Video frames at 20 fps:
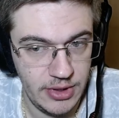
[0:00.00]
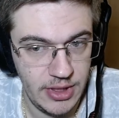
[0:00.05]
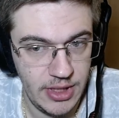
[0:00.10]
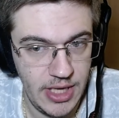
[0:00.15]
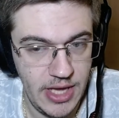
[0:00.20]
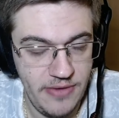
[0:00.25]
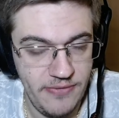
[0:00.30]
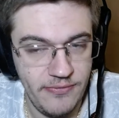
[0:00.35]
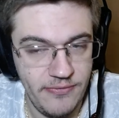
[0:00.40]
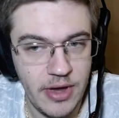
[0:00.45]

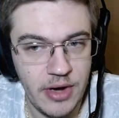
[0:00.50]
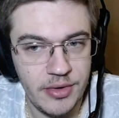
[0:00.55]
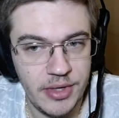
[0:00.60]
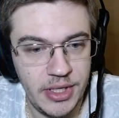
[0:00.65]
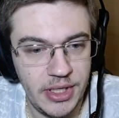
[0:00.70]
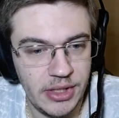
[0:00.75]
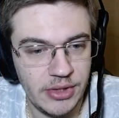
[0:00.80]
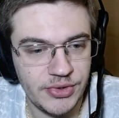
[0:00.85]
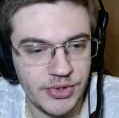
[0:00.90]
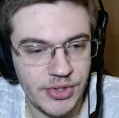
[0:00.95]
a
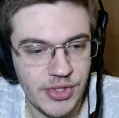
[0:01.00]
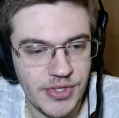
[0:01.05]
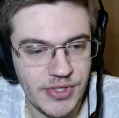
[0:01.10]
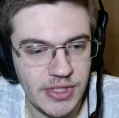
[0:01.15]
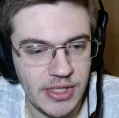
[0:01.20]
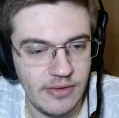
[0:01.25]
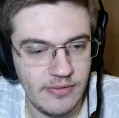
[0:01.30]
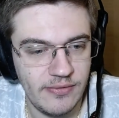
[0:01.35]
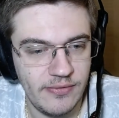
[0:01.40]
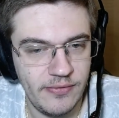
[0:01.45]
very
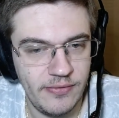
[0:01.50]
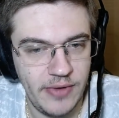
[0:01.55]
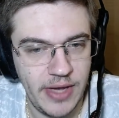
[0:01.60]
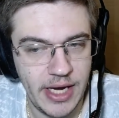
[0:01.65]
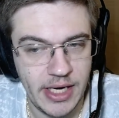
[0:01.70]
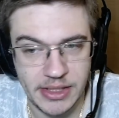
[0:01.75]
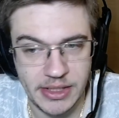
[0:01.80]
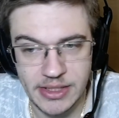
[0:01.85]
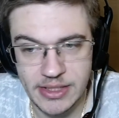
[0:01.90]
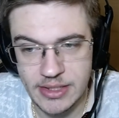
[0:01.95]
interesting
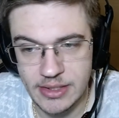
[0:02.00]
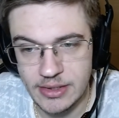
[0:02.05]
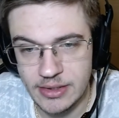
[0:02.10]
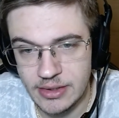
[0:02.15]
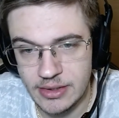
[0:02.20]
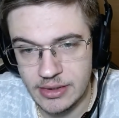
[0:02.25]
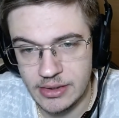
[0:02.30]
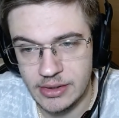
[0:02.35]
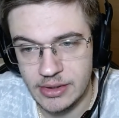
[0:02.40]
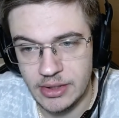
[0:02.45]
fact
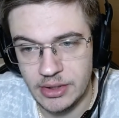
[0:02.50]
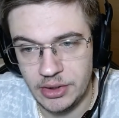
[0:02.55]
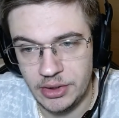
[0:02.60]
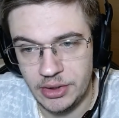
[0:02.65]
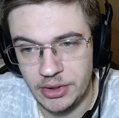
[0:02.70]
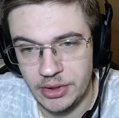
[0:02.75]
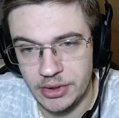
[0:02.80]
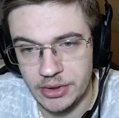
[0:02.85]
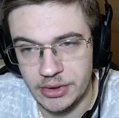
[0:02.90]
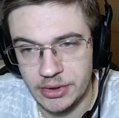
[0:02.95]

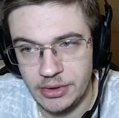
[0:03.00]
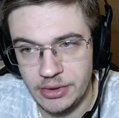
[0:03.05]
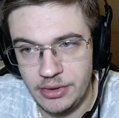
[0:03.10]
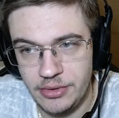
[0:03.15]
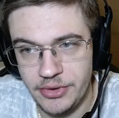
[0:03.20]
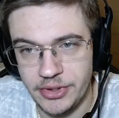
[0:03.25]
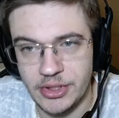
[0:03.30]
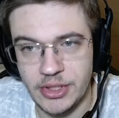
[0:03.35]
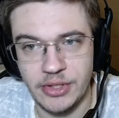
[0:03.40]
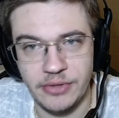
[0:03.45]

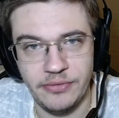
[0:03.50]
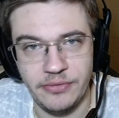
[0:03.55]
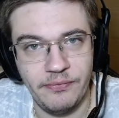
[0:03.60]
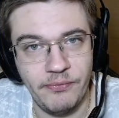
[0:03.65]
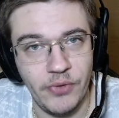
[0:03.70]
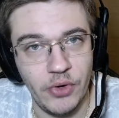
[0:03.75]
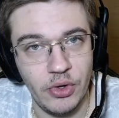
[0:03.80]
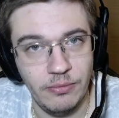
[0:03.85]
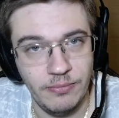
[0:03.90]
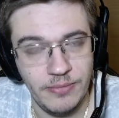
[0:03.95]
that
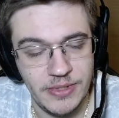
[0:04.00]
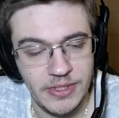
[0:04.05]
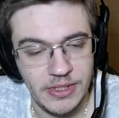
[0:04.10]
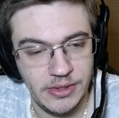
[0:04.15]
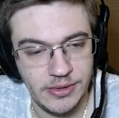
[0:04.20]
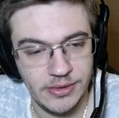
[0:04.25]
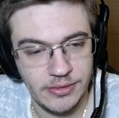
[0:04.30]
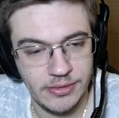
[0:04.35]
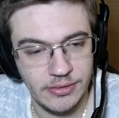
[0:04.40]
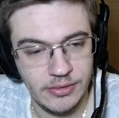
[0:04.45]
confirmed
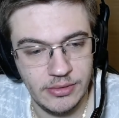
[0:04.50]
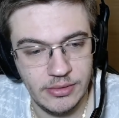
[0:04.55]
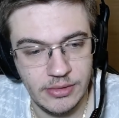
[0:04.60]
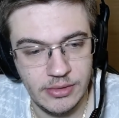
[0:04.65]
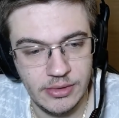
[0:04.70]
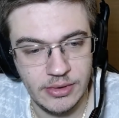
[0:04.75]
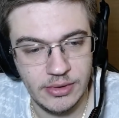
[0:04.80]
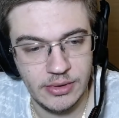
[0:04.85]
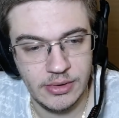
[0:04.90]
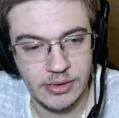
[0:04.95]
it.
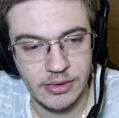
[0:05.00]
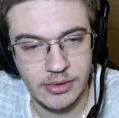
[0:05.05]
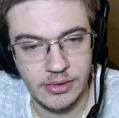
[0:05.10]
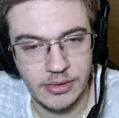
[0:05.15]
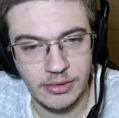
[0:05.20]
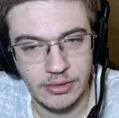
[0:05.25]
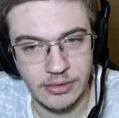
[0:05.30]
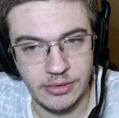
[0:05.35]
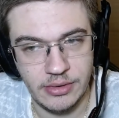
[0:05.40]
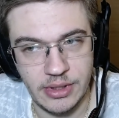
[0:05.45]

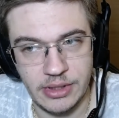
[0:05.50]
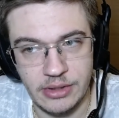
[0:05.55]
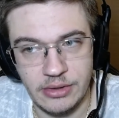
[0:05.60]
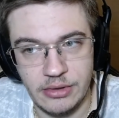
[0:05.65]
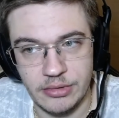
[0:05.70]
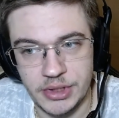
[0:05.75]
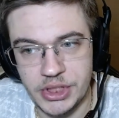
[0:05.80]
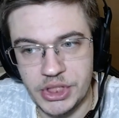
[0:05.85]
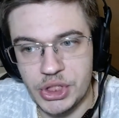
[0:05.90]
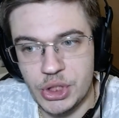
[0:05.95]
That
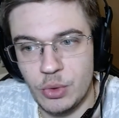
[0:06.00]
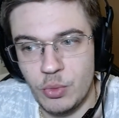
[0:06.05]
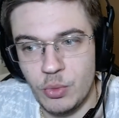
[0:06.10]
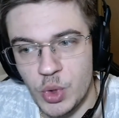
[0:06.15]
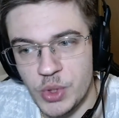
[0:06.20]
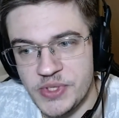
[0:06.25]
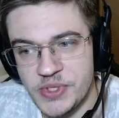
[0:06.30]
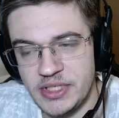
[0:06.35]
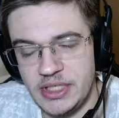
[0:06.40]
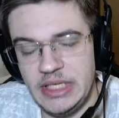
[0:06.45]
Grisha
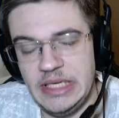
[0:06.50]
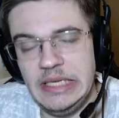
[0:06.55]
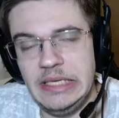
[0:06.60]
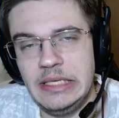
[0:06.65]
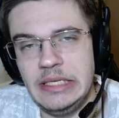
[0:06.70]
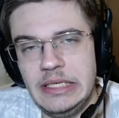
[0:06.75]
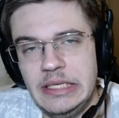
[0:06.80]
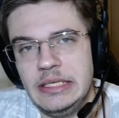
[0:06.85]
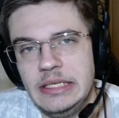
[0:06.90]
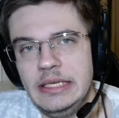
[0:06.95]
was
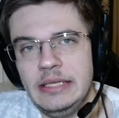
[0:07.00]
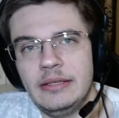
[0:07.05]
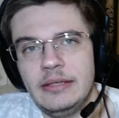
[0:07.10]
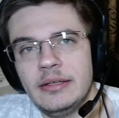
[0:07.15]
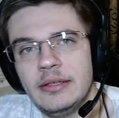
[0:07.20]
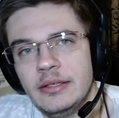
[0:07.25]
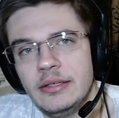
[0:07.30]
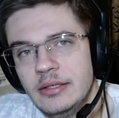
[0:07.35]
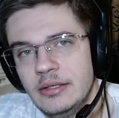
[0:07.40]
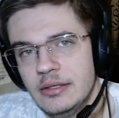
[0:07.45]
indeed
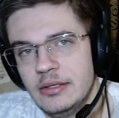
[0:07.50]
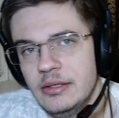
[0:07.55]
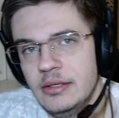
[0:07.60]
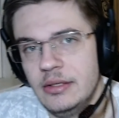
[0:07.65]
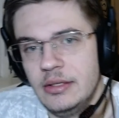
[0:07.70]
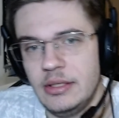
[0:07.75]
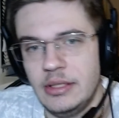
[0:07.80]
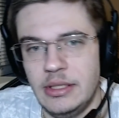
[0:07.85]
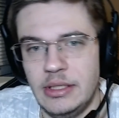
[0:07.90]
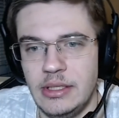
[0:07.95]

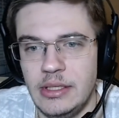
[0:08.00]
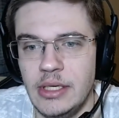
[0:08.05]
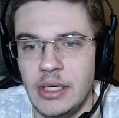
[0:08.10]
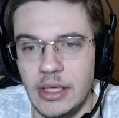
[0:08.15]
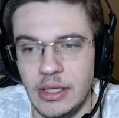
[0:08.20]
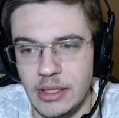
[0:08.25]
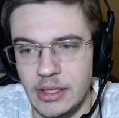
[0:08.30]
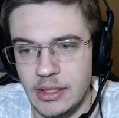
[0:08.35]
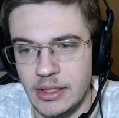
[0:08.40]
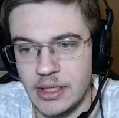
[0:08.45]

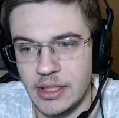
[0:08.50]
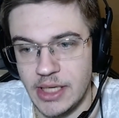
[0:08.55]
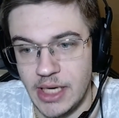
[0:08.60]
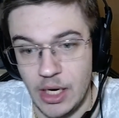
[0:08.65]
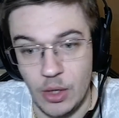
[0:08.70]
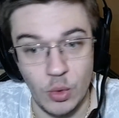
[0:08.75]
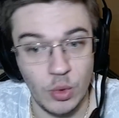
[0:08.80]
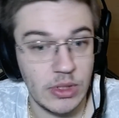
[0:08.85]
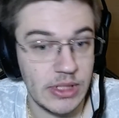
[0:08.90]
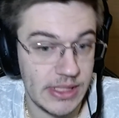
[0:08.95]
an
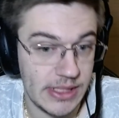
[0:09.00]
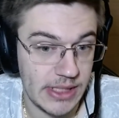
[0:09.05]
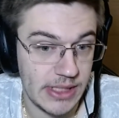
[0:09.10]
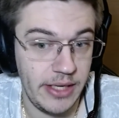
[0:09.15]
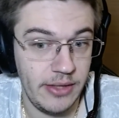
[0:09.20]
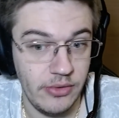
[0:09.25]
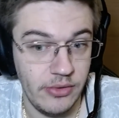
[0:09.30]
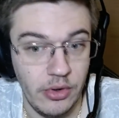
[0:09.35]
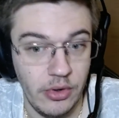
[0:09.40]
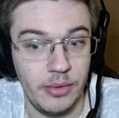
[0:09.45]

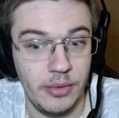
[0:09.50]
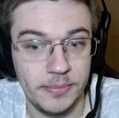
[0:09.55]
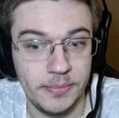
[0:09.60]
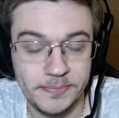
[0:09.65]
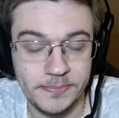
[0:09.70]
outsider.